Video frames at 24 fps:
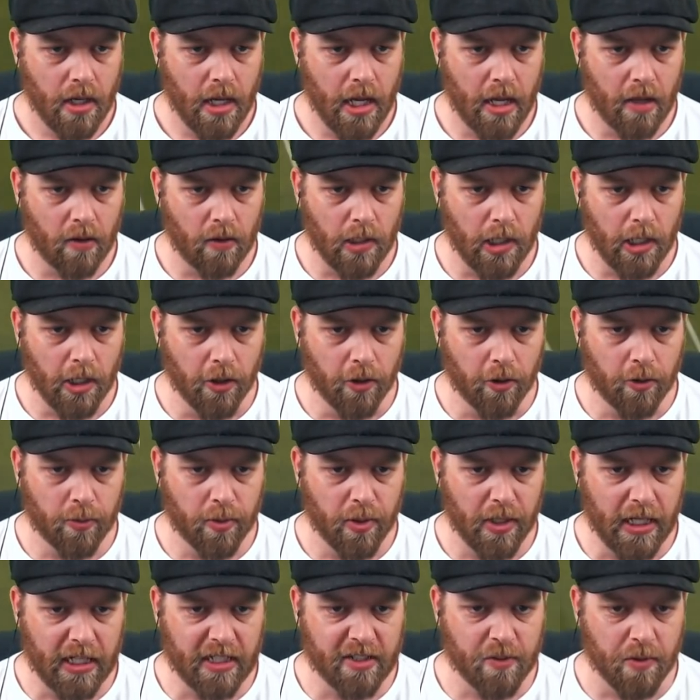Hello,
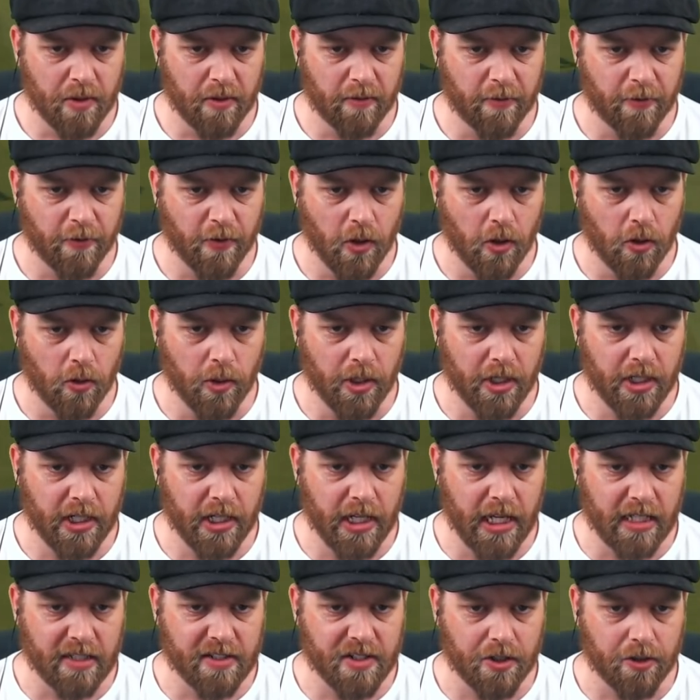plays one forward and
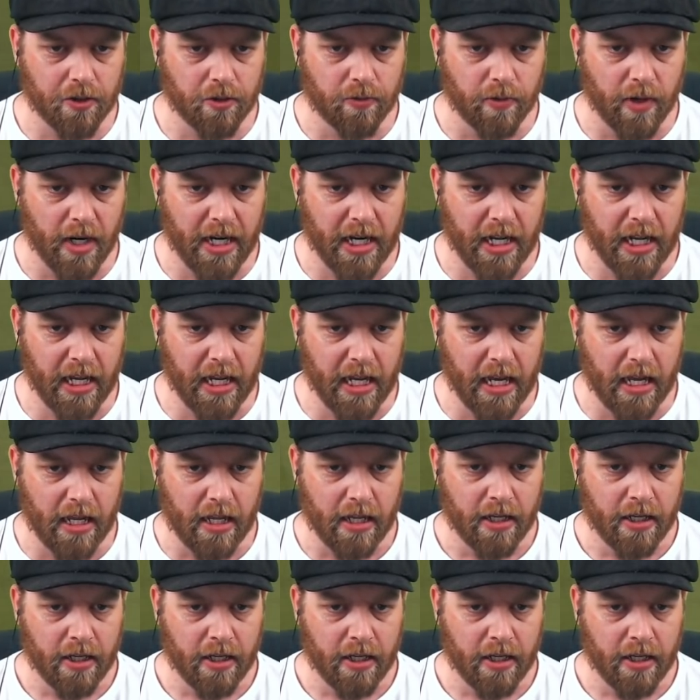gets a good run here.